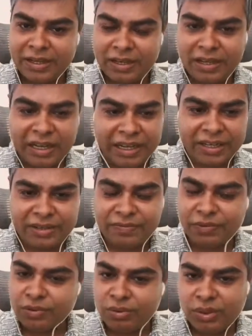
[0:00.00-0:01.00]
like
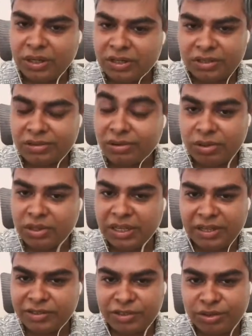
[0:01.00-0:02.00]
food,
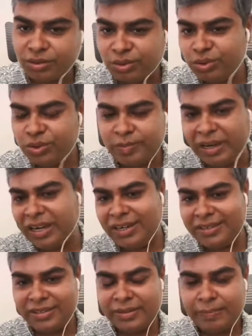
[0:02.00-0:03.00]
clothing, shoes,
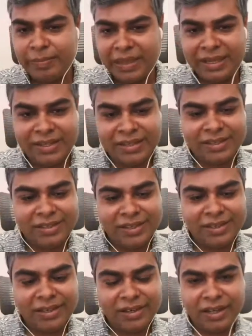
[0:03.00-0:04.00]
belts,
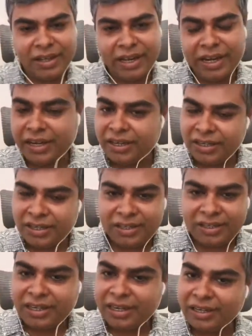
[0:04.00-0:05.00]
and
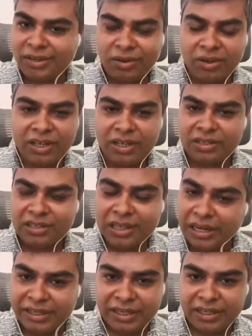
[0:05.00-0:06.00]
electronics,
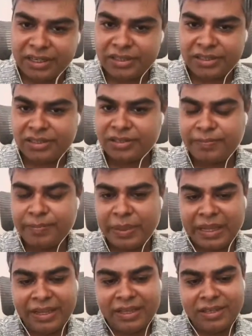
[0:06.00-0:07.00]
electrical,
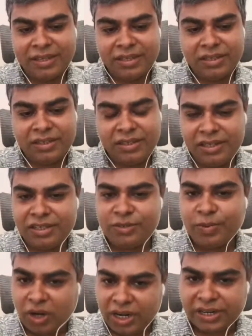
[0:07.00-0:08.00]
these
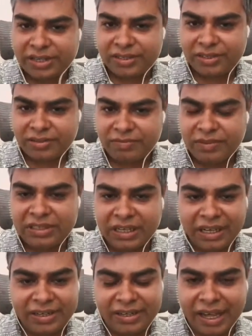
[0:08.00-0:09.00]
products which
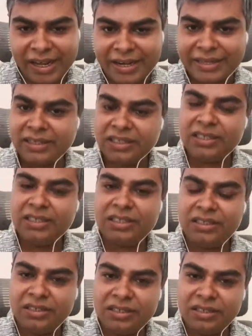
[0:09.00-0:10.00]
are directly
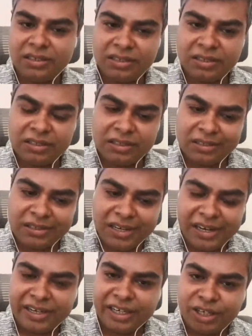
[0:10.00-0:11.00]

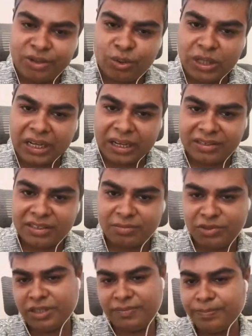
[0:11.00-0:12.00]
related to the consumption.